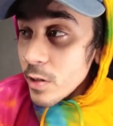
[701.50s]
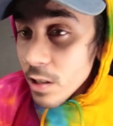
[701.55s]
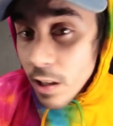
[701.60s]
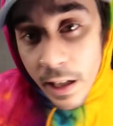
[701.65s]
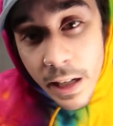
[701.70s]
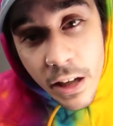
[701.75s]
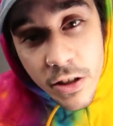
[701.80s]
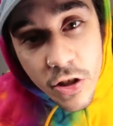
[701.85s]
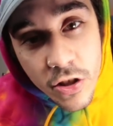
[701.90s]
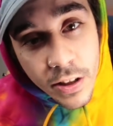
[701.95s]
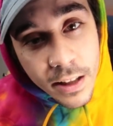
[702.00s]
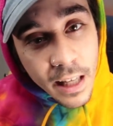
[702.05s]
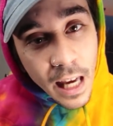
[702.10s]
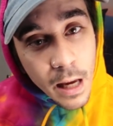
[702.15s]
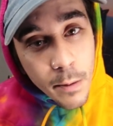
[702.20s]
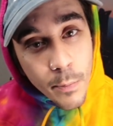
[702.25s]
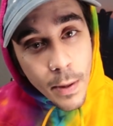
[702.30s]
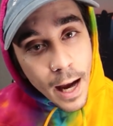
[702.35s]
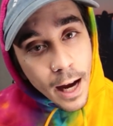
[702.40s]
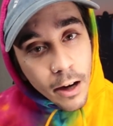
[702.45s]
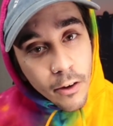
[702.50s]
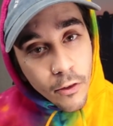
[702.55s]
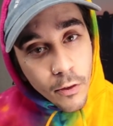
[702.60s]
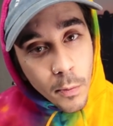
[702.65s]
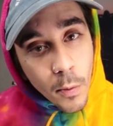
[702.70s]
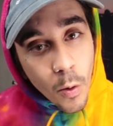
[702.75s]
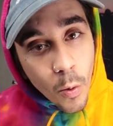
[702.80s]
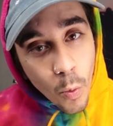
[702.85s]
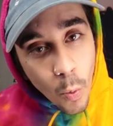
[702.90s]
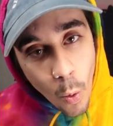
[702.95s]
was like I just came back
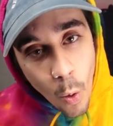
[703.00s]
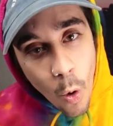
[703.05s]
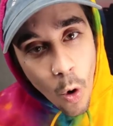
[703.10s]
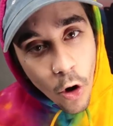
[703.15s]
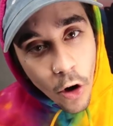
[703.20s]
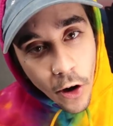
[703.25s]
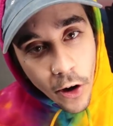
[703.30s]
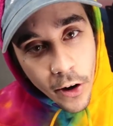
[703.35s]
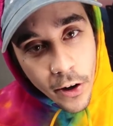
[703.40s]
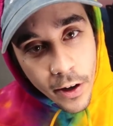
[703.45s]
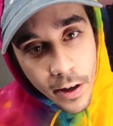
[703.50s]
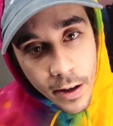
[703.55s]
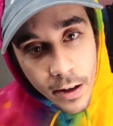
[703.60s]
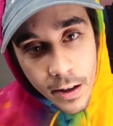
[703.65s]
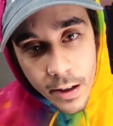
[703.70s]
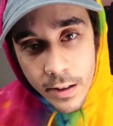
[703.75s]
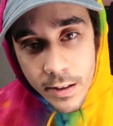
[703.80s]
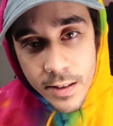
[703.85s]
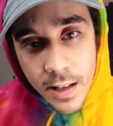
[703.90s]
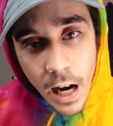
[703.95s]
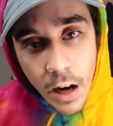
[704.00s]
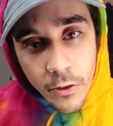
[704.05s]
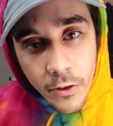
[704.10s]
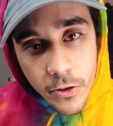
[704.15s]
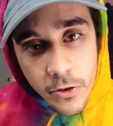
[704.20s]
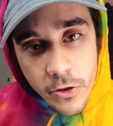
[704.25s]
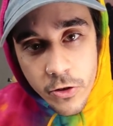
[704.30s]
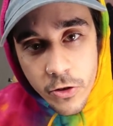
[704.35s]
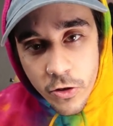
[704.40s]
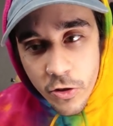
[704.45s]
from a war down
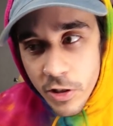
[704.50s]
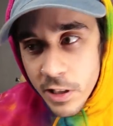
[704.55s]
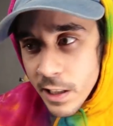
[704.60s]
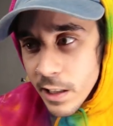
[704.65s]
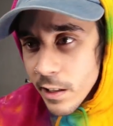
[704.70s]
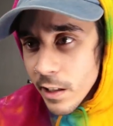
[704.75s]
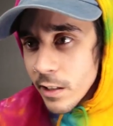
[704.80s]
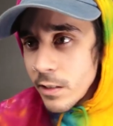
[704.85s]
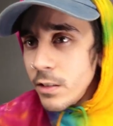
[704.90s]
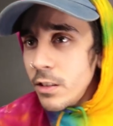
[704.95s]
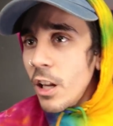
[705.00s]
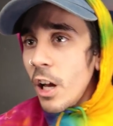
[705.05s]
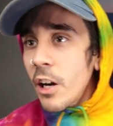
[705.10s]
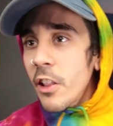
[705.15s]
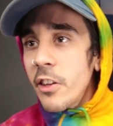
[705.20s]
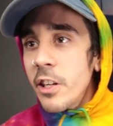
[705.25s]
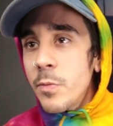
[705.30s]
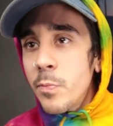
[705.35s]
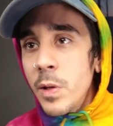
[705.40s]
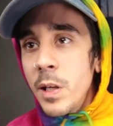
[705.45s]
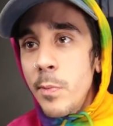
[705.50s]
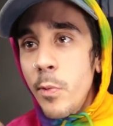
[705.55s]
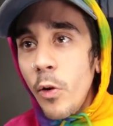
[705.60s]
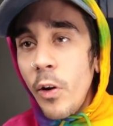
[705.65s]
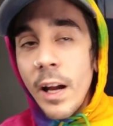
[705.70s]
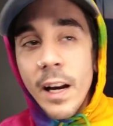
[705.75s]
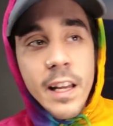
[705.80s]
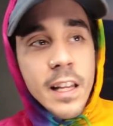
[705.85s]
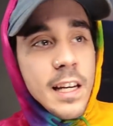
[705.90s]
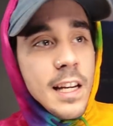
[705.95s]
the street, and none of these people
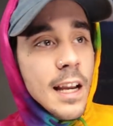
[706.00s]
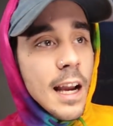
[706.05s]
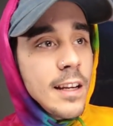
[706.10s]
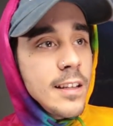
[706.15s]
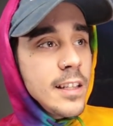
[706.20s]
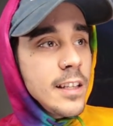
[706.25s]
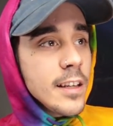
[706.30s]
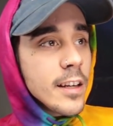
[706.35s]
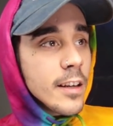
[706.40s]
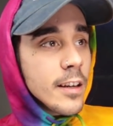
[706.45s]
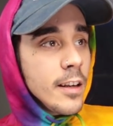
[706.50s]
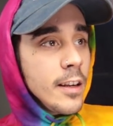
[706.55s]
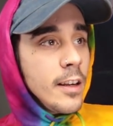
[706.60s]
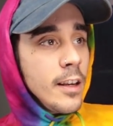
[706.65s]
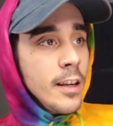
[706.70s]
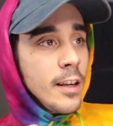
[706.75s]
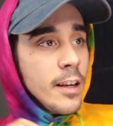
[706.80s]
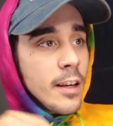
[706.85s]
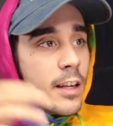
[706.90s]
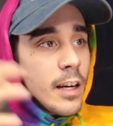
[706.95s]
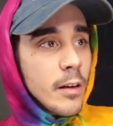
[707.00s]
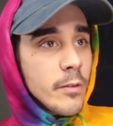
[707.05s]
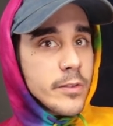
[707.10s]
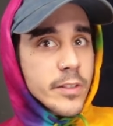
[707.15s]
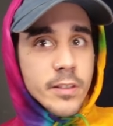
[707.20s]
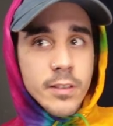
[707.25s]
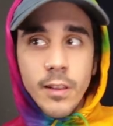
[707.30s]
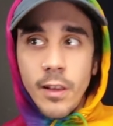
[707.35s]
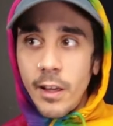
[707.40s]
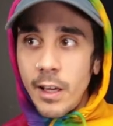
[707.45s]
had any idea. And I'm
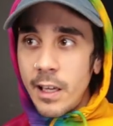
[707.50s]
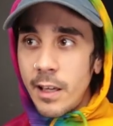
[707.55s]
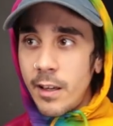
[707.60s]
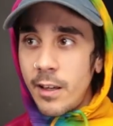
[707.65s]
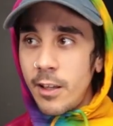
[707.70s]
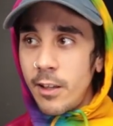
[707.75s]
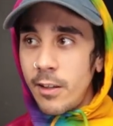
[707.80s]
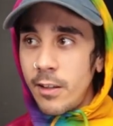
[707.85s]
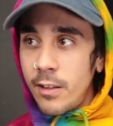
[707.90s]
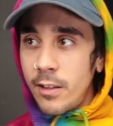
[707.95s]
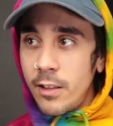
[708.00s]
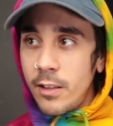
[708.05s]
just like,